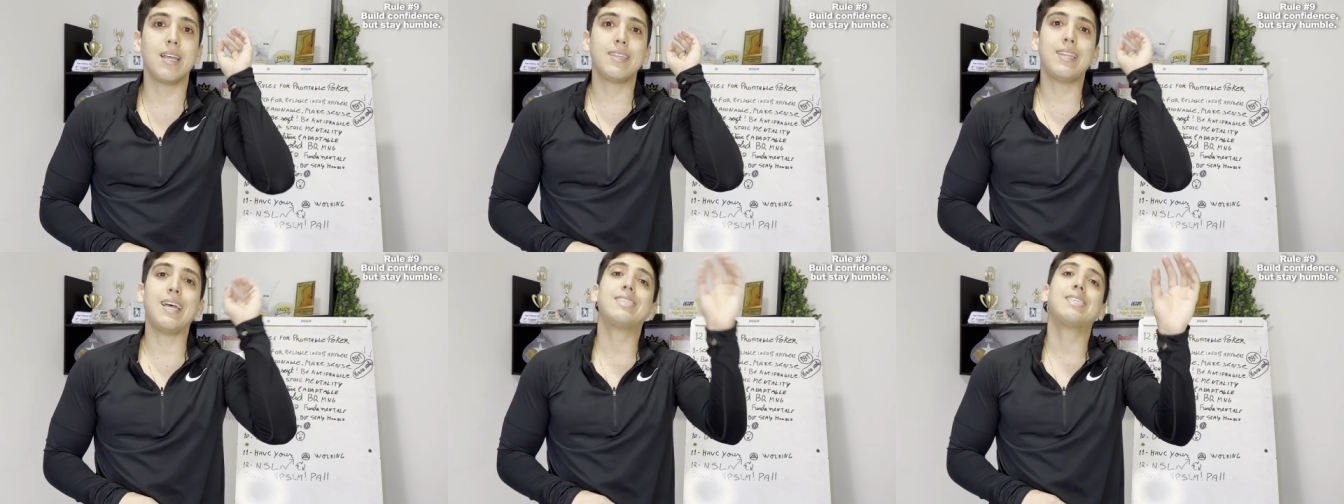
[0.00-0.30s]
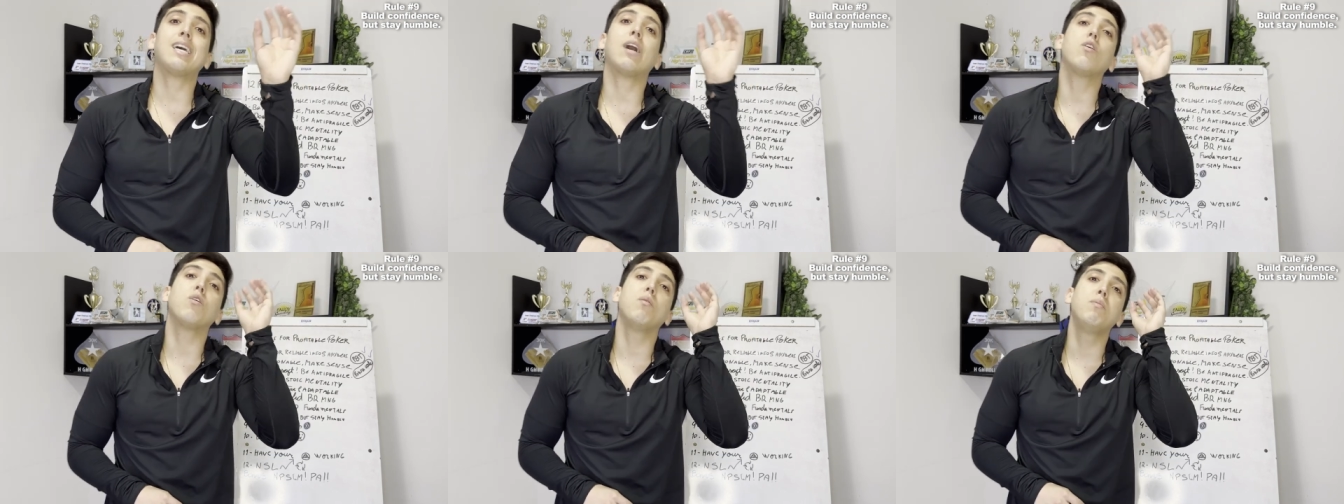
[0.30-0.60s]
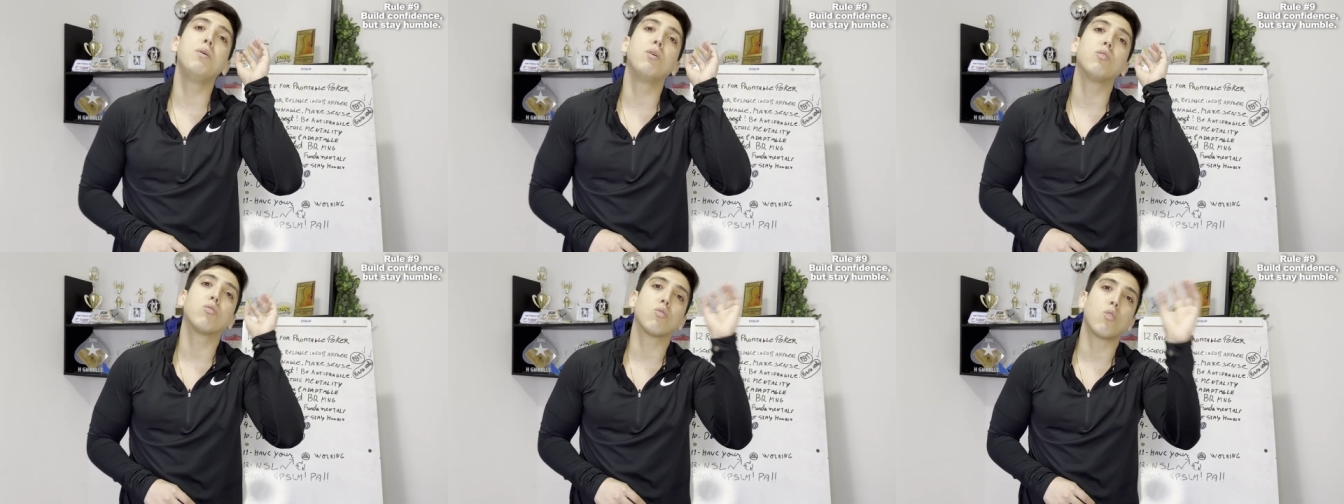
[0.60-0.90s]
That's how you
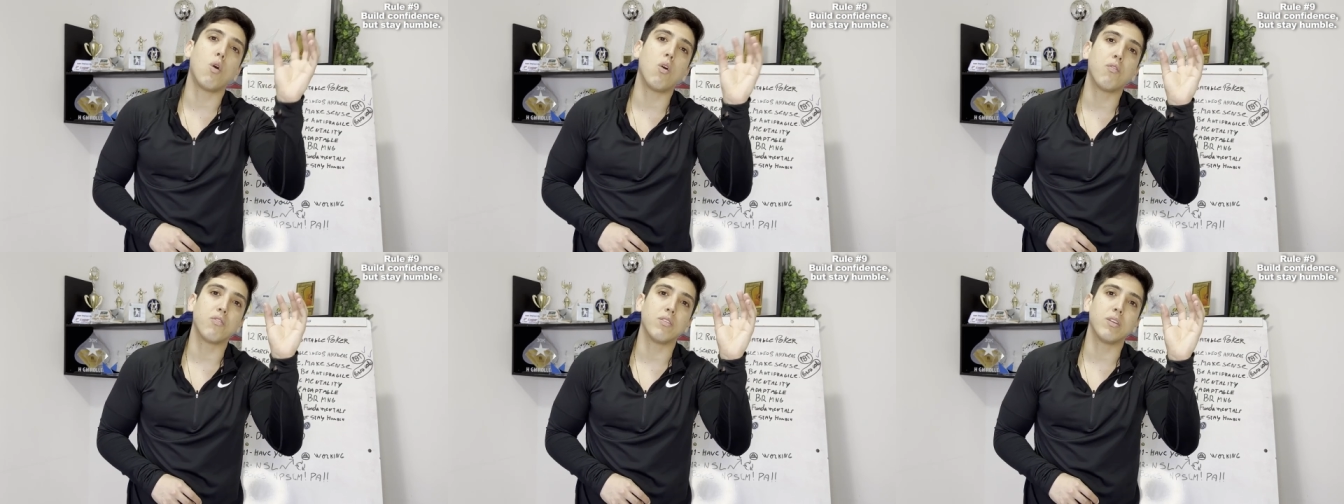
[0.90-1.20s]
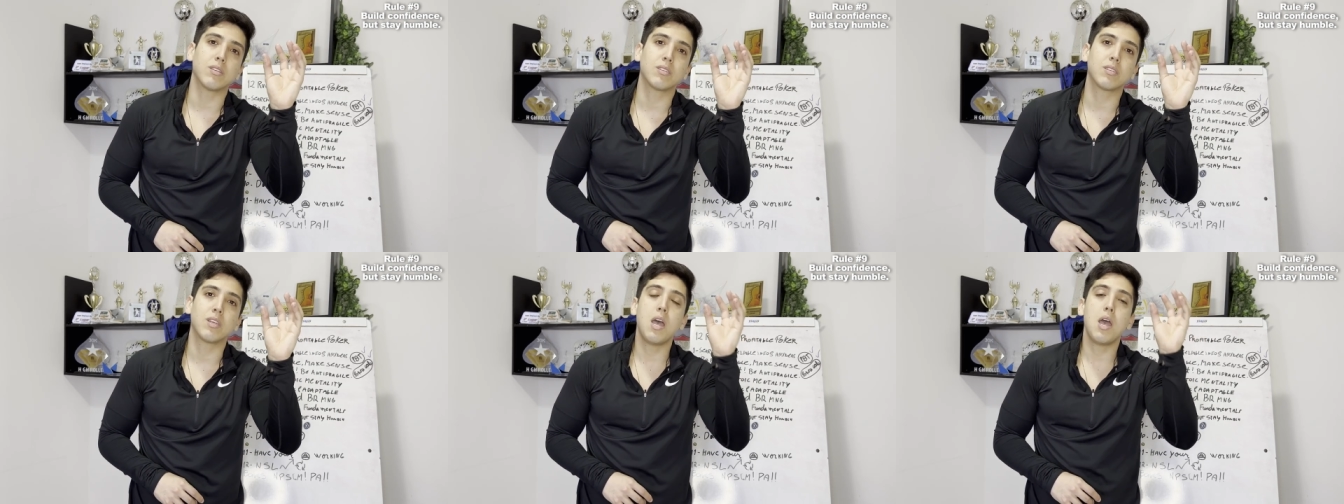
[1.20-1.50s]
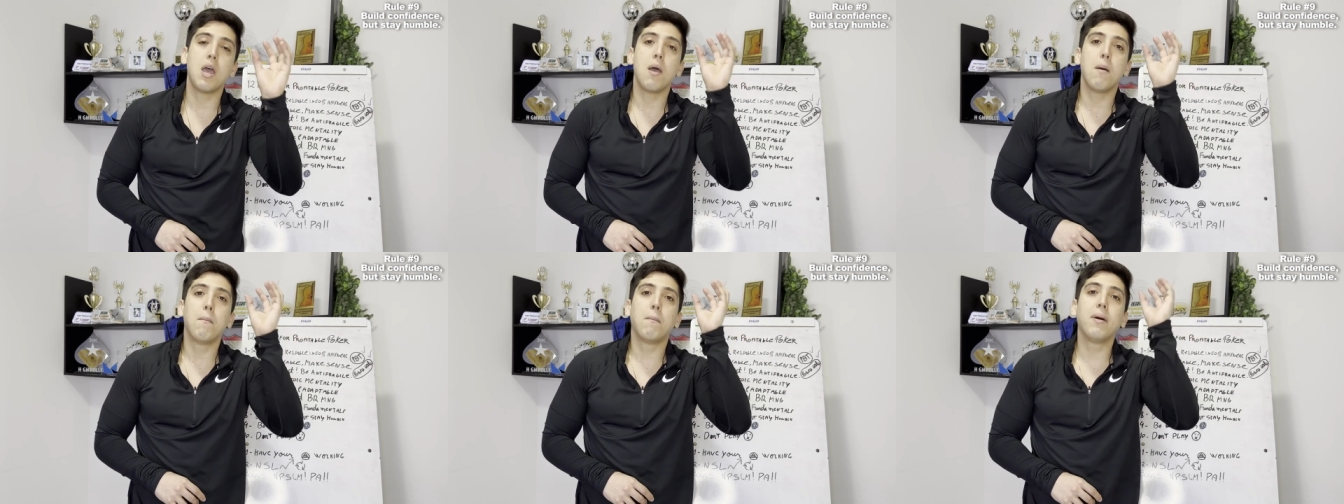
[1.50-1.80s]
build confidence.
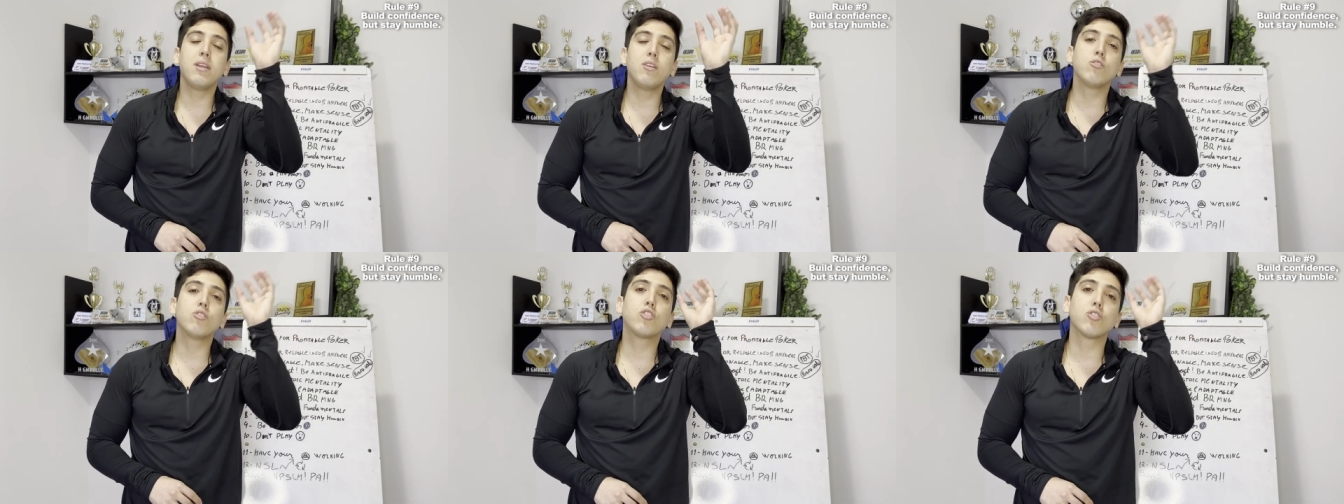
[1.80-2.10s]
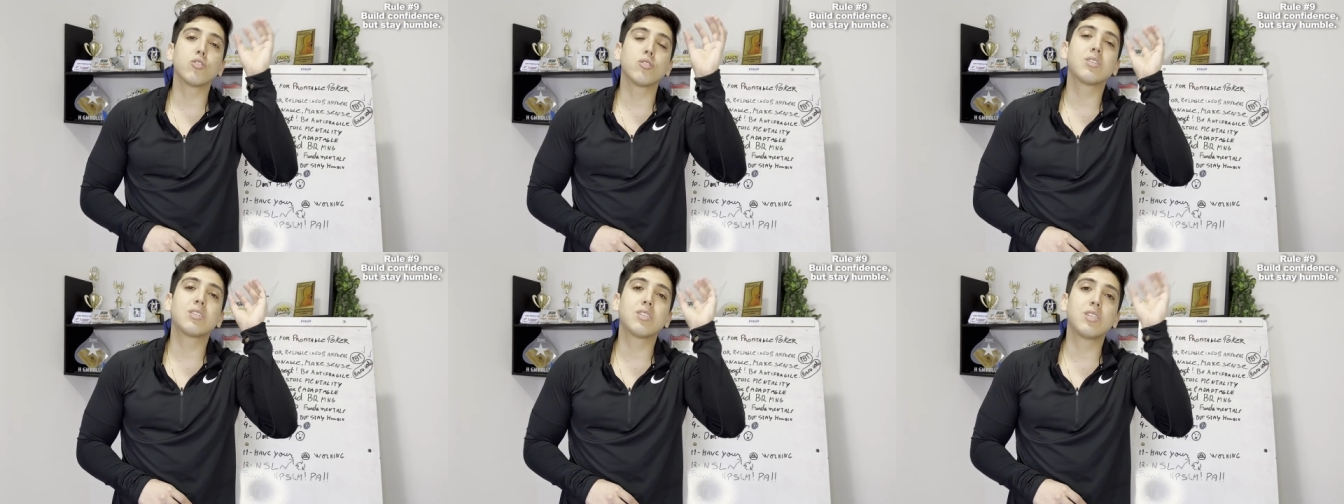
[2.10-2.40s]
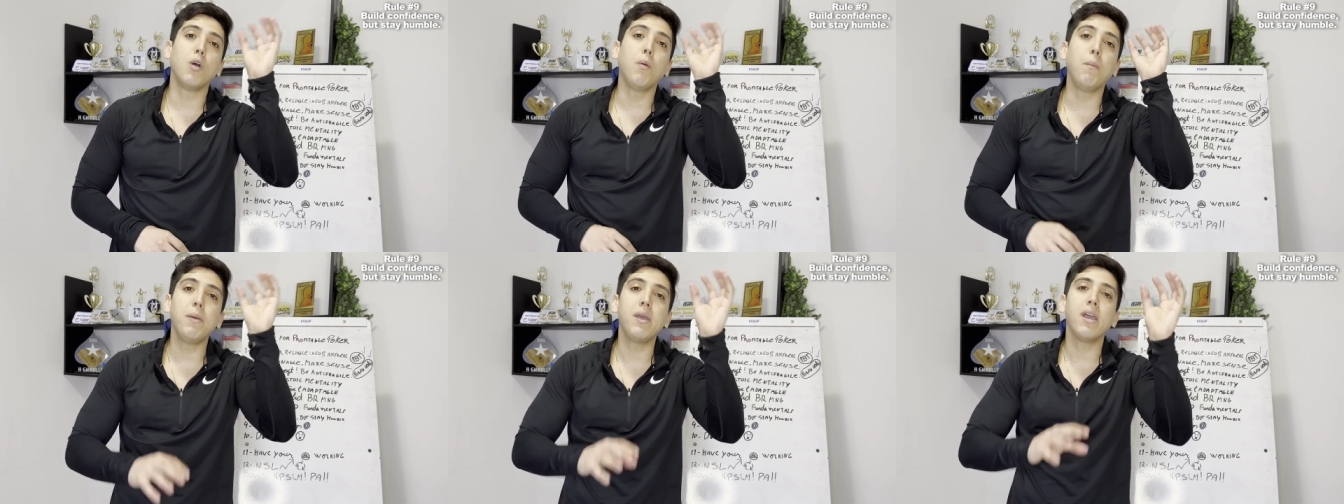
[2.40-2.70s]
But you should
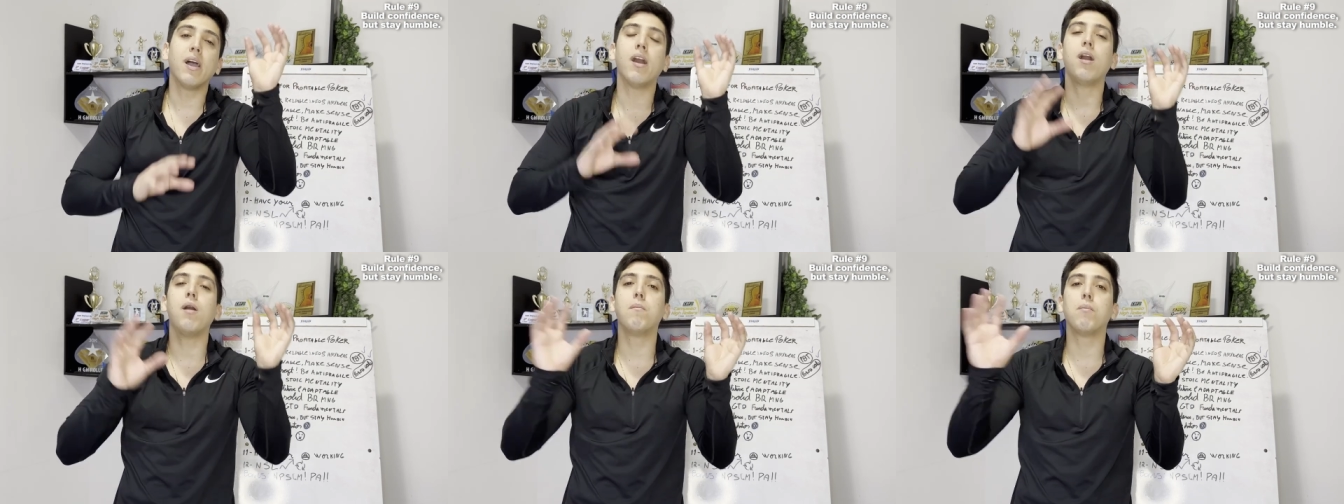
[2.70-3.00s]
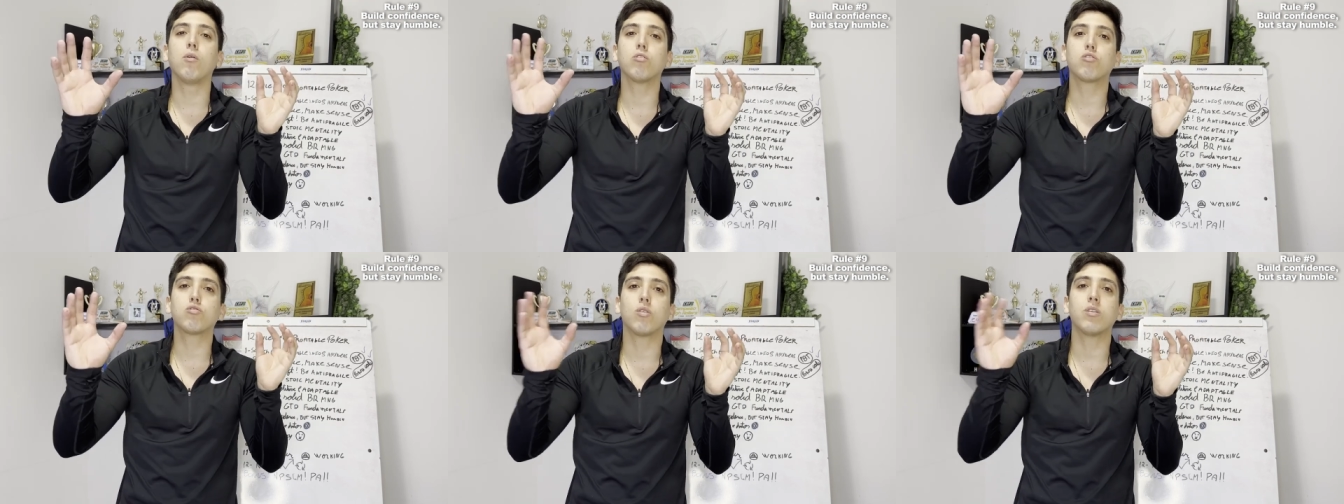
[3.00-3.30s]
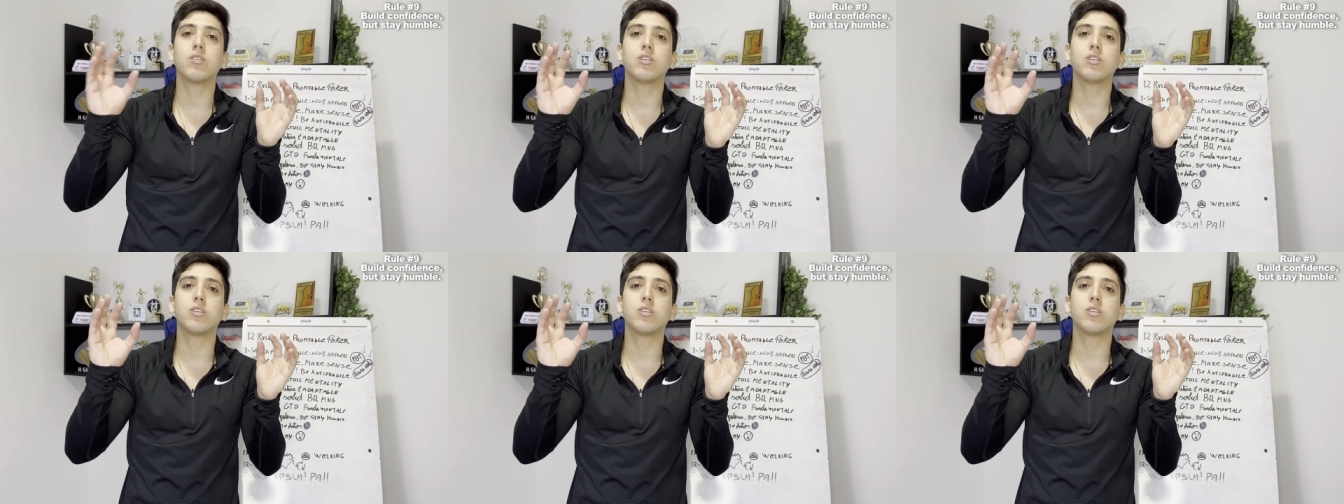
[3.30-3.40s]
still be humble to